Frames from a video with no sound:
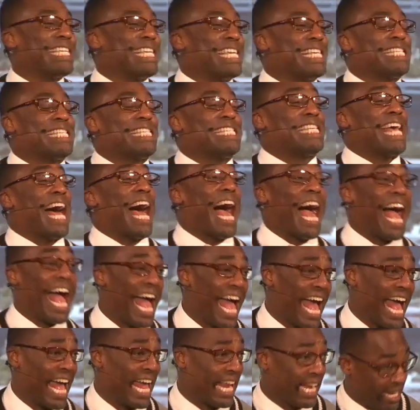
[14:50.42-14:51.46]

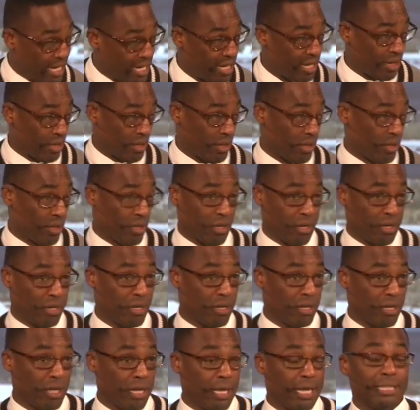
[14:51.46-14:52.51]
designed
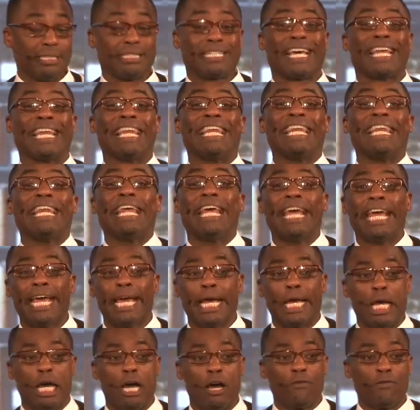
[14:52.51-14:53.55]
to
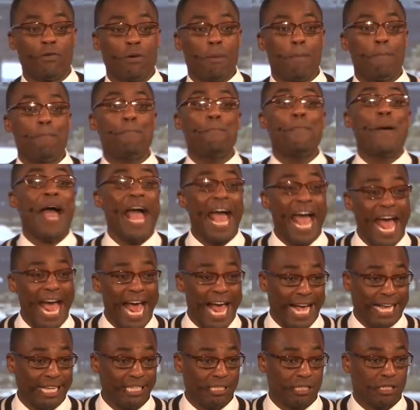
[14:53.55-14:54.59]
live
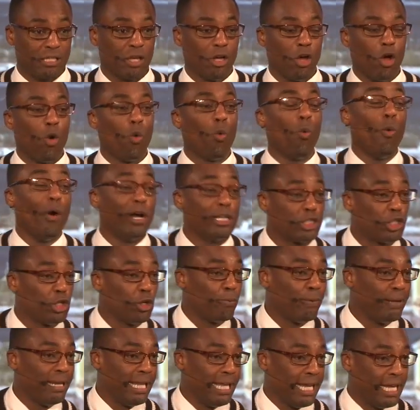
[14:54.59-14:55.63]
past what you
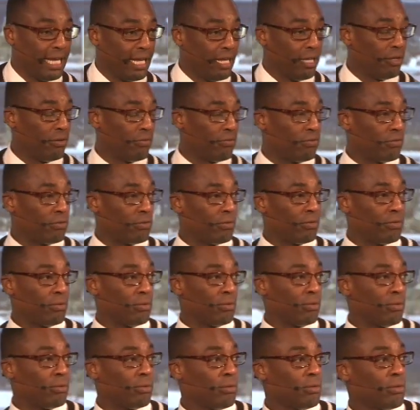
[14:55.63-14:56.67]
believe.
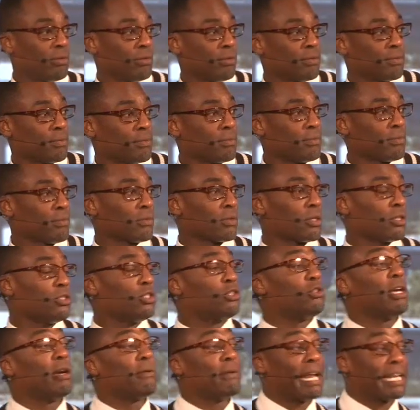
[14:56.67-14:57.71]
Do
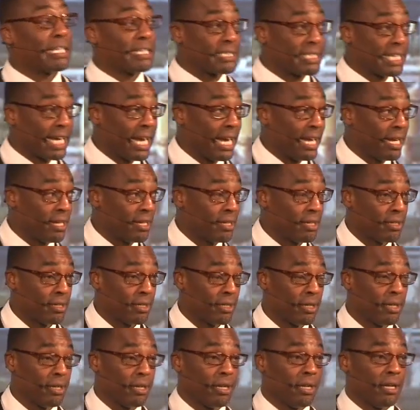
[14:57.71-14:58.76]
you hear what I just said?
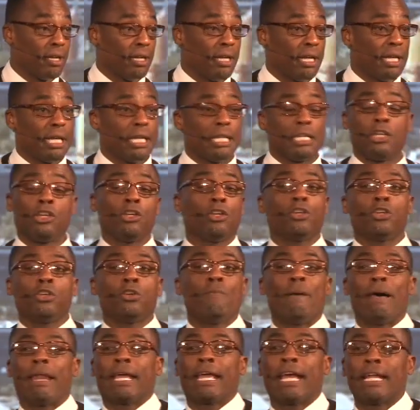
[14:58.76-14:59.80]
You
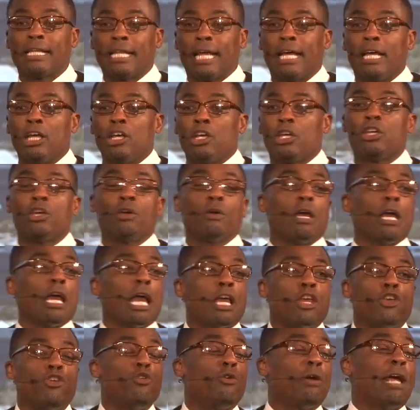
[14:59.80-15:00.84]
better get that. You
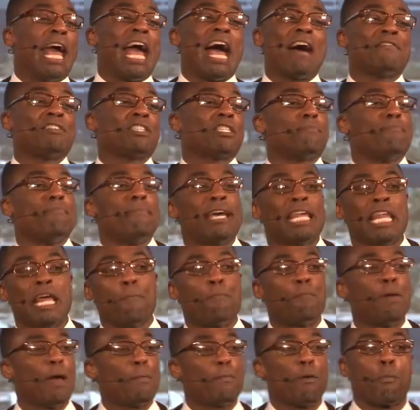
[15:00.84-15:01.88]
can have as many
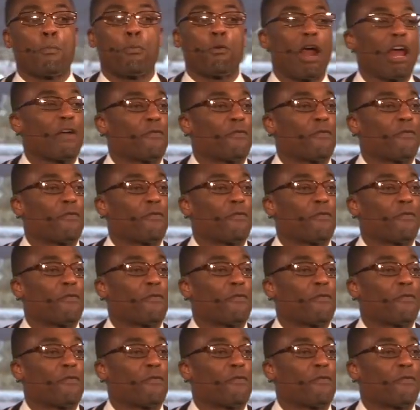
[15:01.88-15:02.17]
people pray